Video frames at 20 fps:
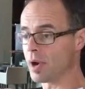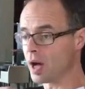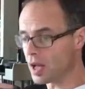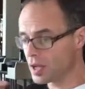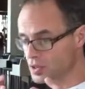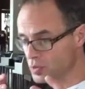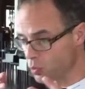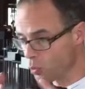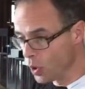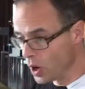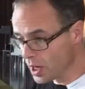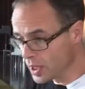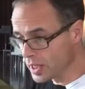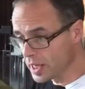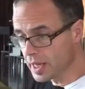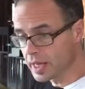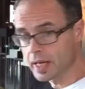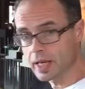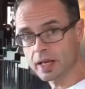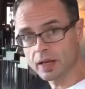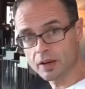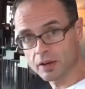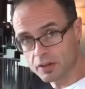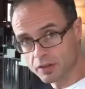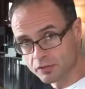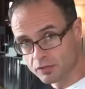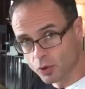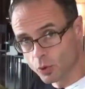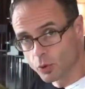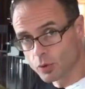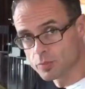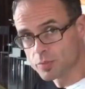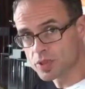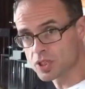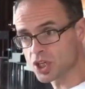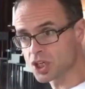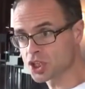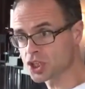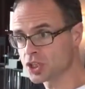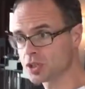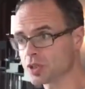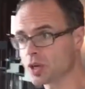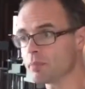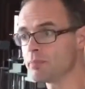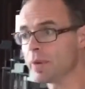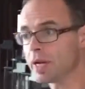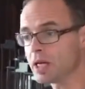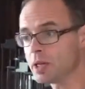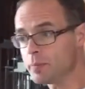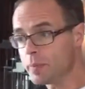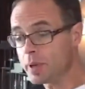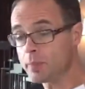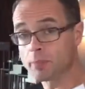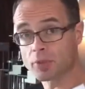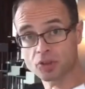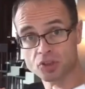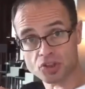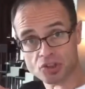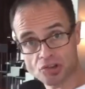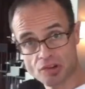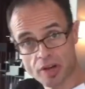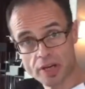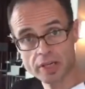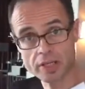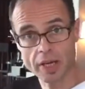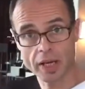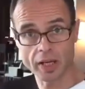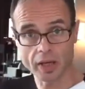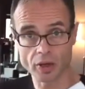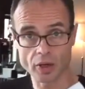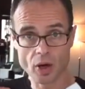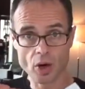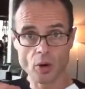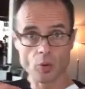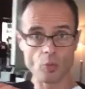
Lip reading: us working in a forward position, and many people training